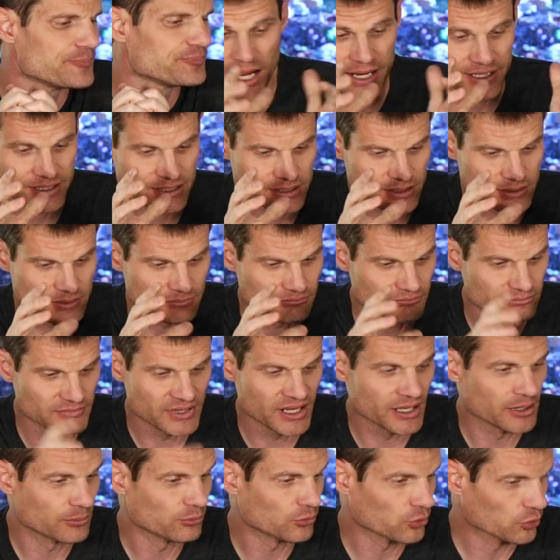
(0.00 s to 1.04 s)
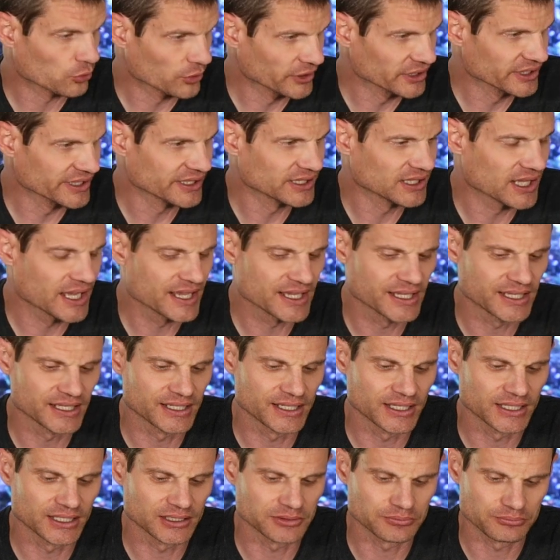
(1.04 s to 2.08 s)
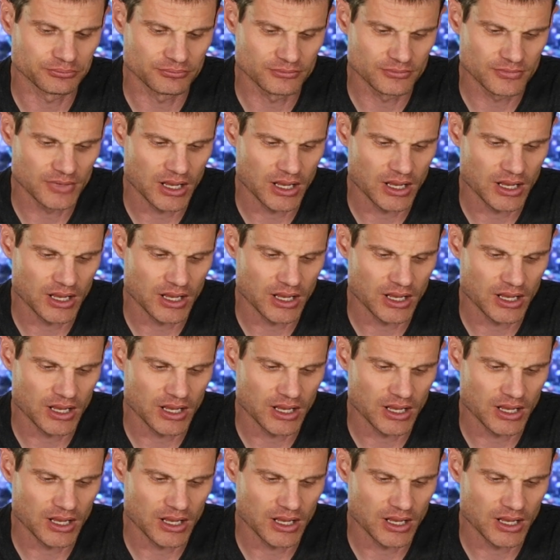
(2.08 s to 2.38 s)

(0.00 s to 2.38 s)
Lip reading: I am really liking it.